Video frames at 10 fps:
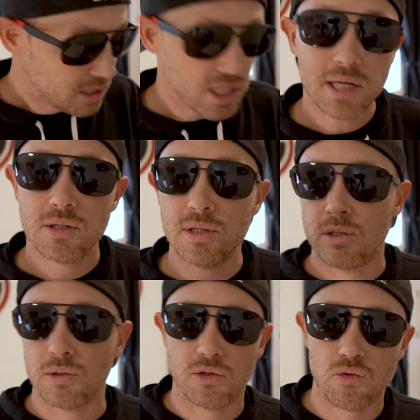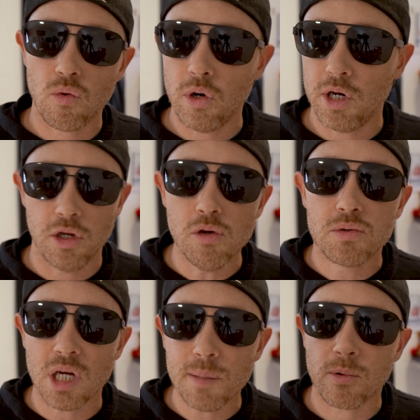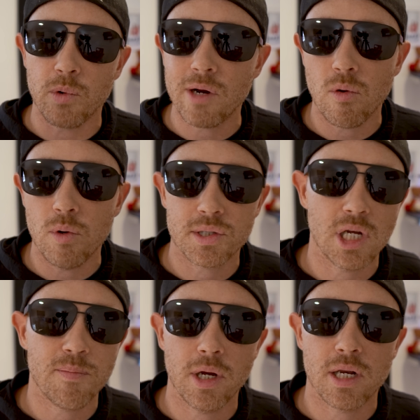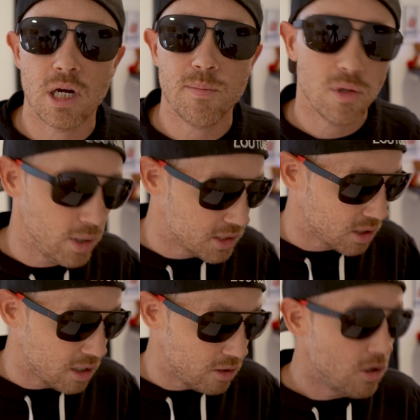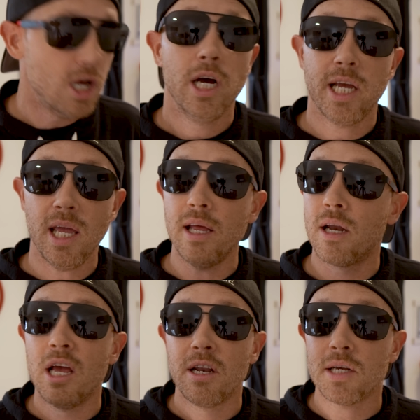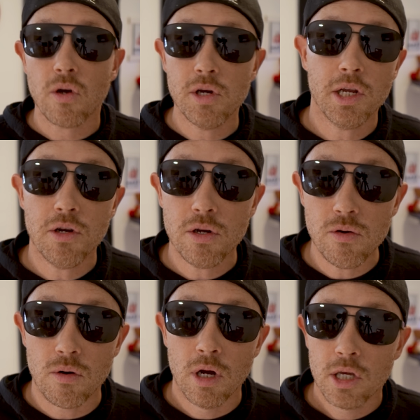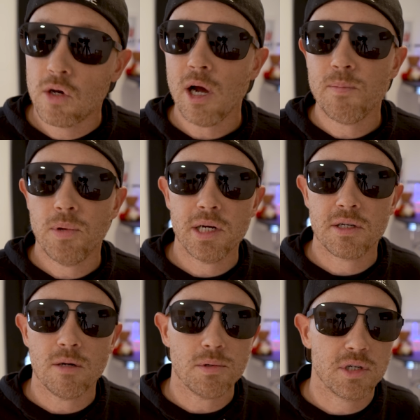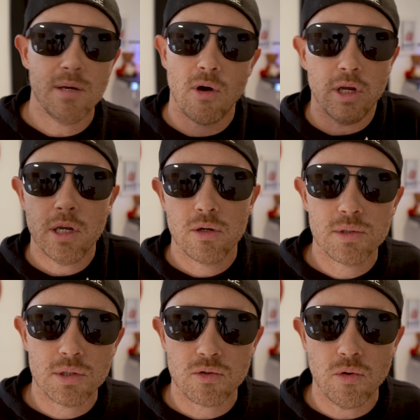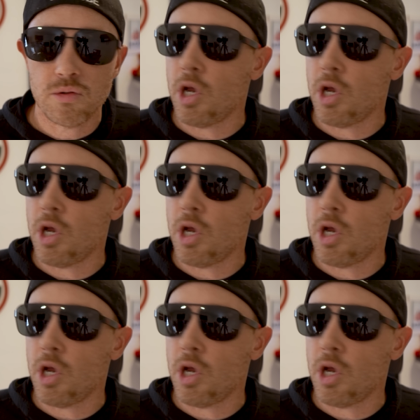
Texas destroyed a UTEP or whatever it was they played a couple of weeks ago. Again, that's all you can do. You go out and play a terrible team, all you can do is destroy.